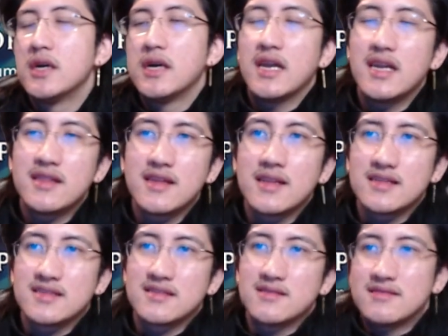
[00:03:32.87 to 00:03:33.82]
I think
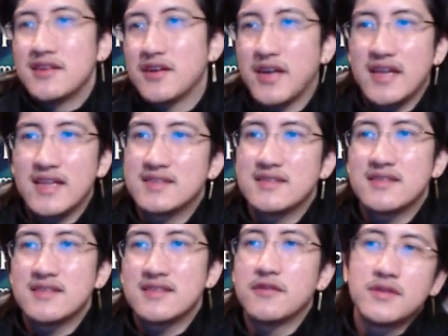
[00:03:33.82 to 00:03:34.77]
that's okay.
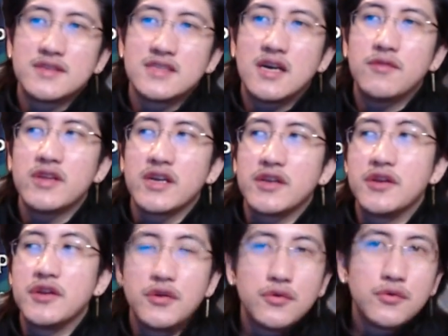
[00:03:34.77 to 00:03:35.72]
So it's not really a
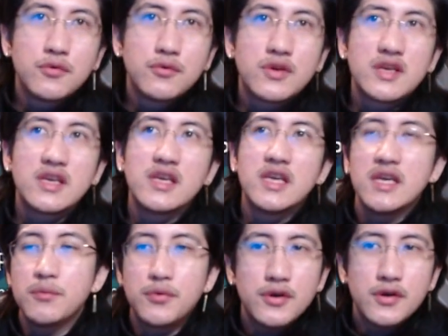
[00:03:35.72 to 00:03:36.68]
new
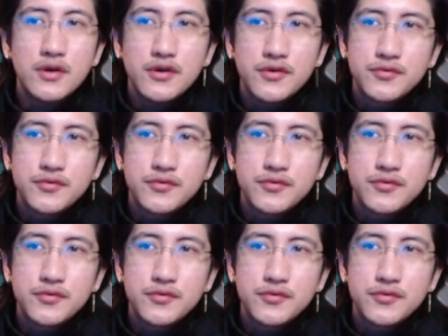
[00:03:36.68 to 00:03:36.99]
keyword,